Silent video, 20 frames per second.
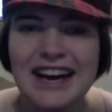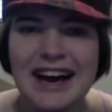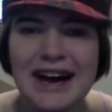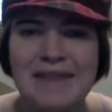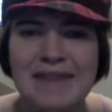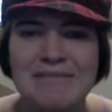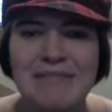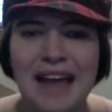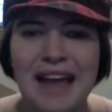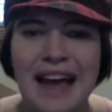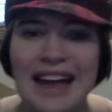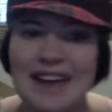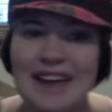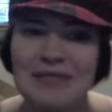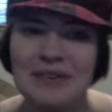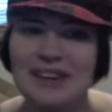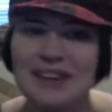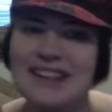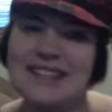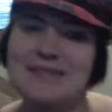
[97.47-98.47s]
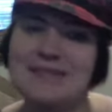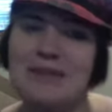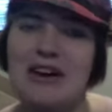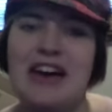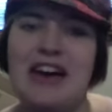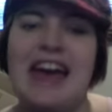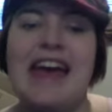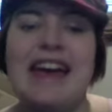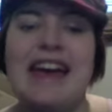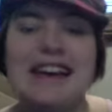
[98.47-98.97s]
I have really small
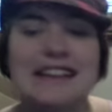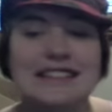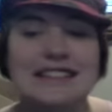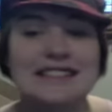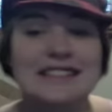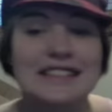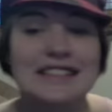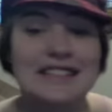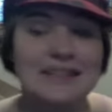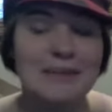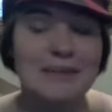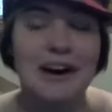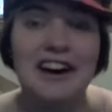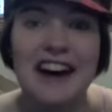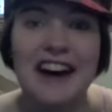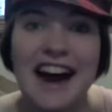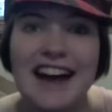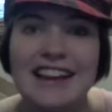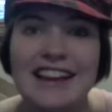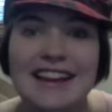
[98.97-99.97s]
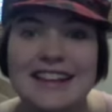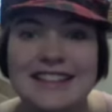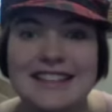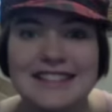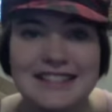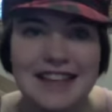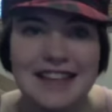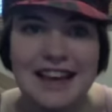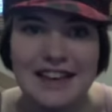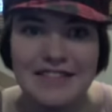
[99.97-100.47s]
hands and small eyelids
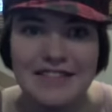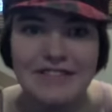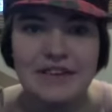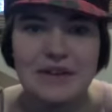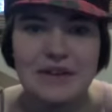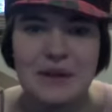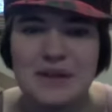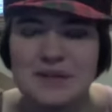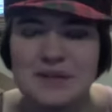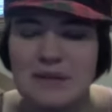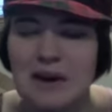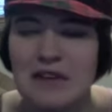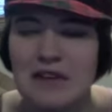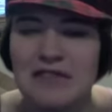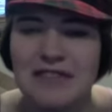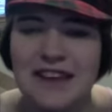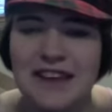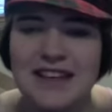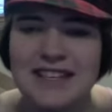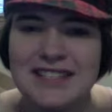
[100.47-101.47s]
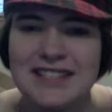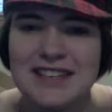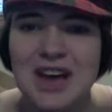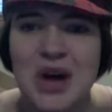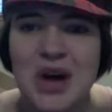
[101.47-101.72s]
and like a fairly small face,